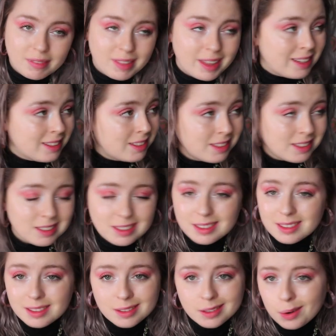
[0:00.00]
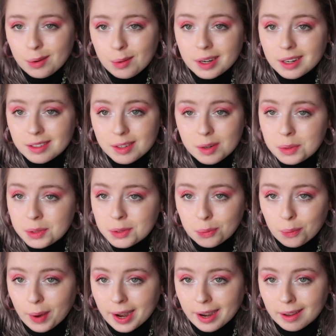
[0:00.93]
This, who, no
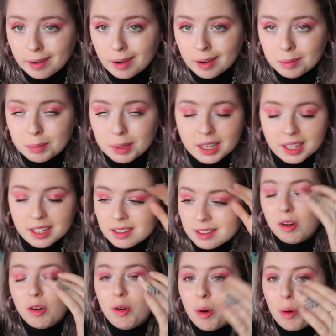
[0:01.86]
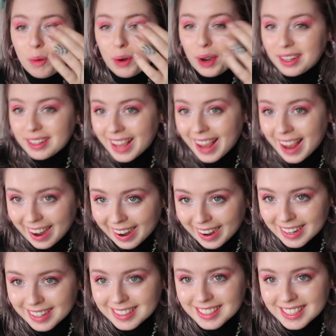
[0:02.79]
one's waiting on me. No one
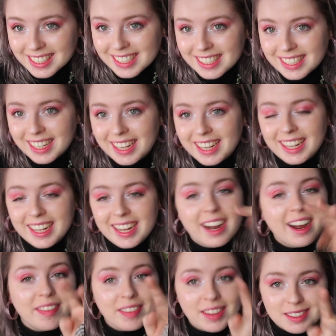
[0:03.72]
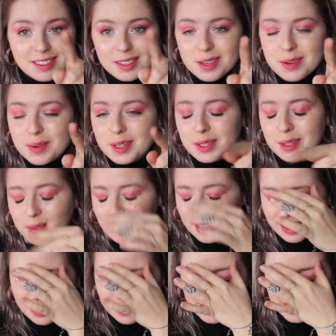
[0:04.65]
cares. Unless you do,
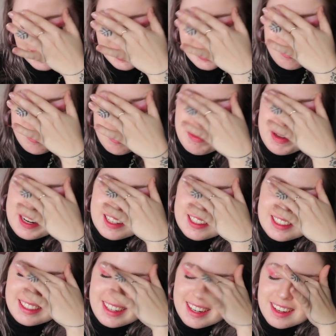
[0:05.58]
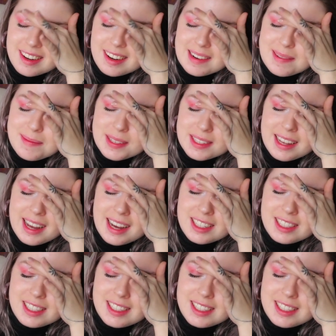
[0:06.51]
then go to stevieminacs.com slash